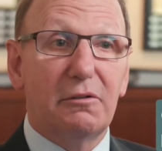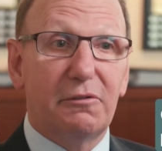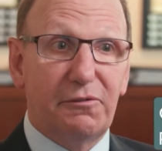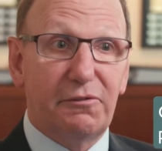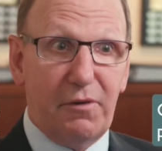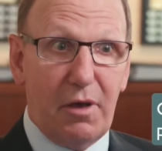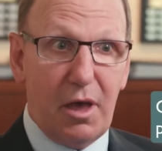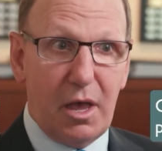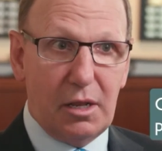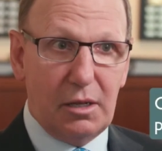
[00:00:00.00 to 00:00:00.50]

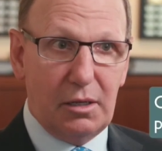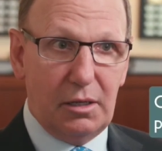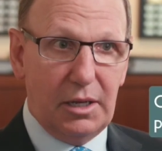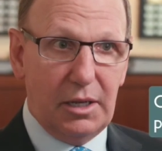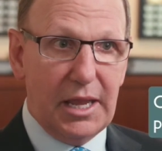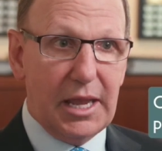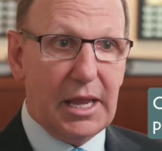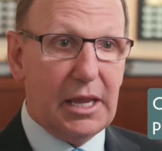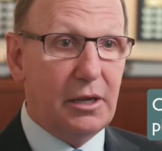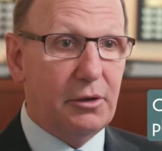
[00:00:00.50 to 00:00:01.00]
final
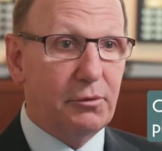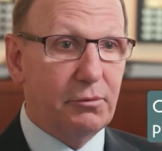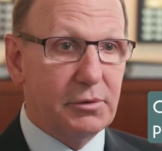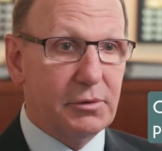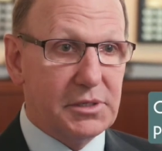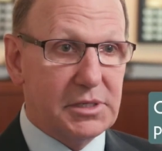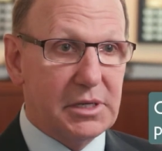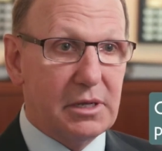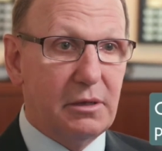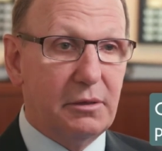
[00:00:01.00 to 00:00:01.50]
end
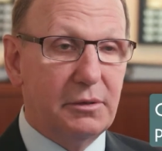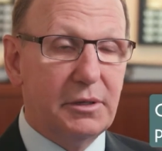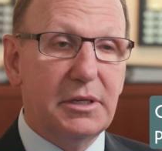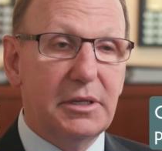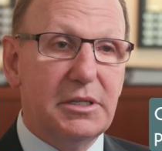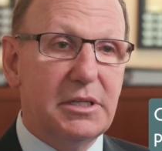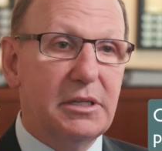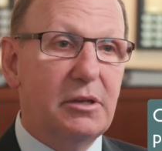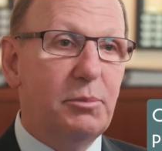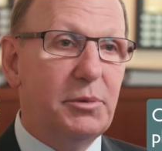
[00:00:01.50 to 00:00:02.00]
result
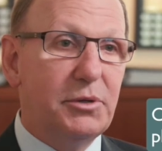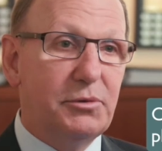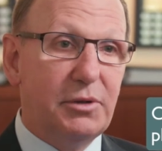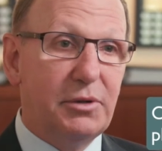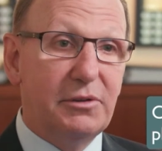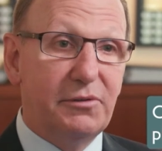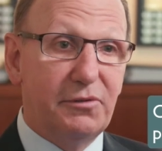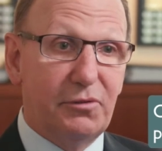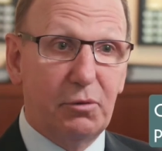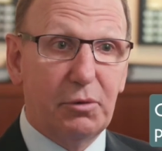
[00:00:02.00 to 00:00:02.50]
until
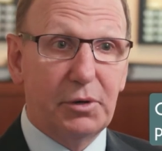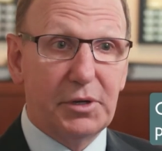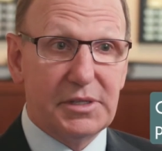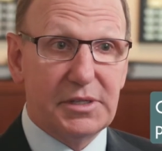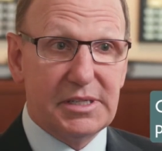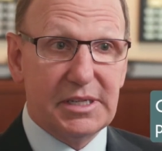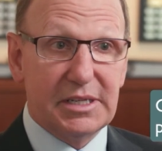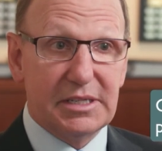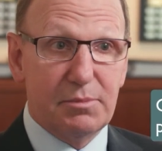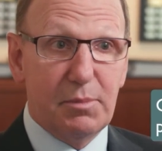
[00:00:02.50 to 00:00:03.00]
between four and
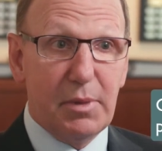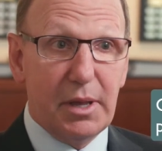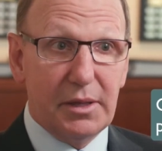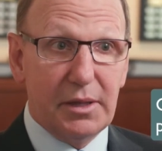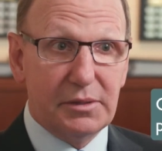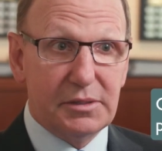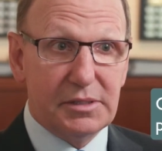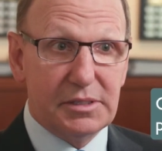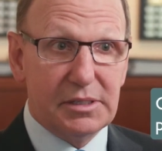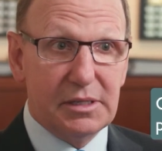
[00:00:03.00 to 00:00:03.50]
six
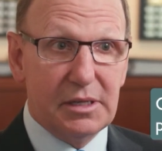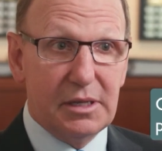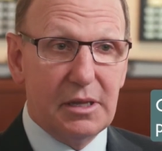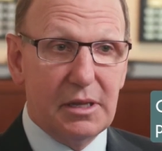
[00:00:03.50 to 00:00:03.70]
months.